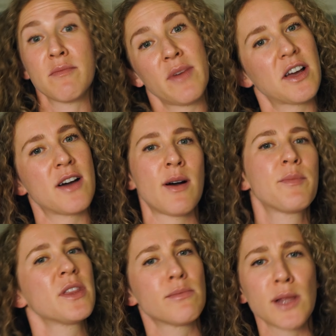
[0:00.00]
it might come up
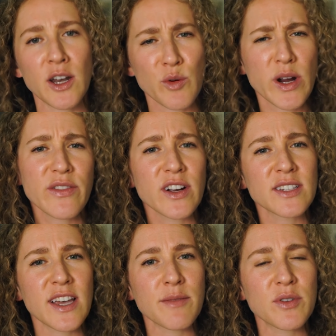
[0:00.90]
in the blood work, for
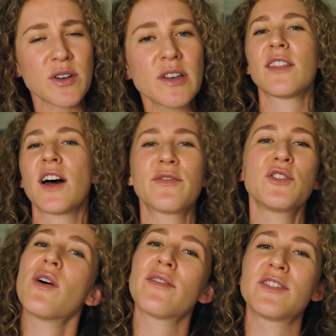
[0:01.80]
example. A lot of
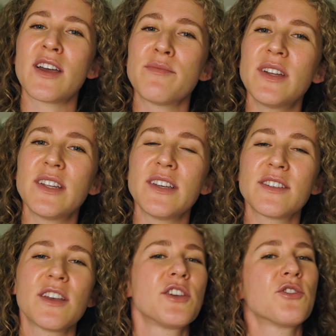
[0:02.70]
you who have
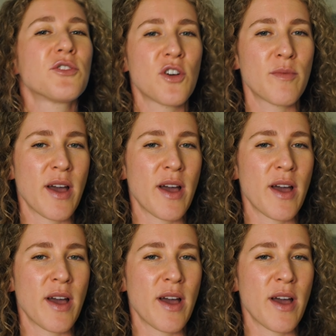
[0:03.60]
diabetes, you'll know